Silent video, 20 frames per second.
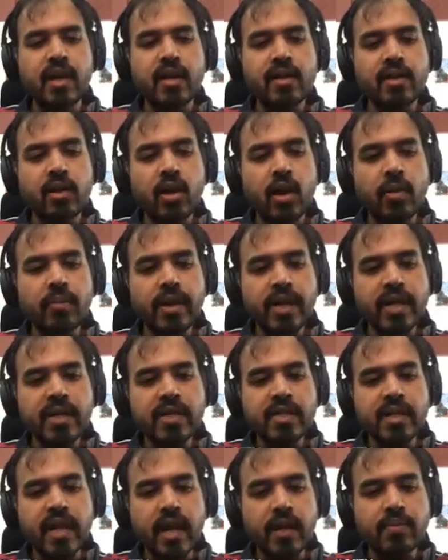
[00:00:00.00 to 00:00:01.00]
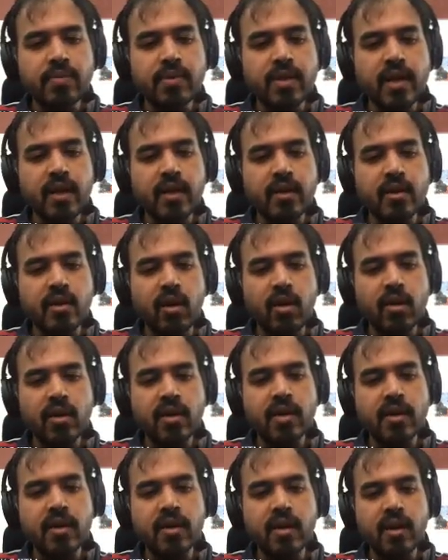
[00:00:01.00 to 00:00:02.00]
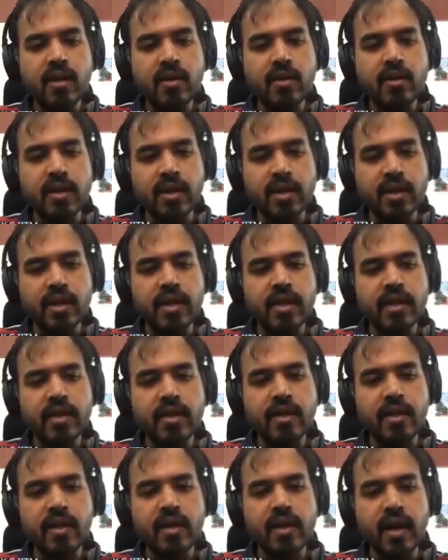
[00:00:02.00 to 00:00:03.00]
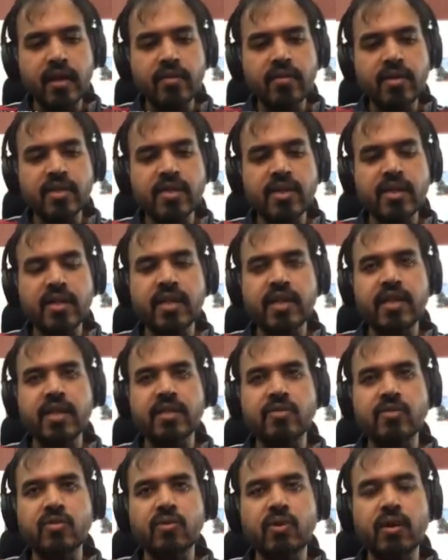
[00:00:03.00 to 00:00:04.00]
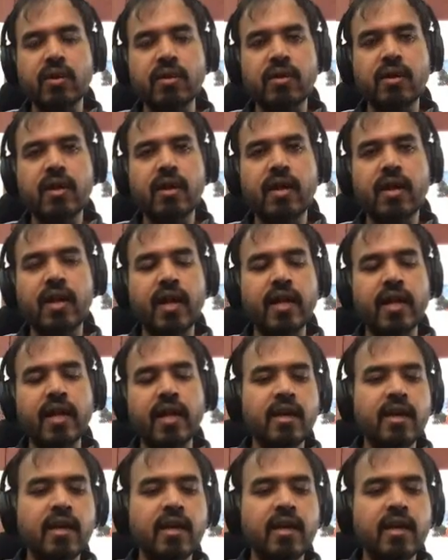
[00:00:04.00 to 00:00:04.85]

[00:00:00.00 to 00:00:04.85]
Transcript: The computation types are dot t, divergent t, and so on, right?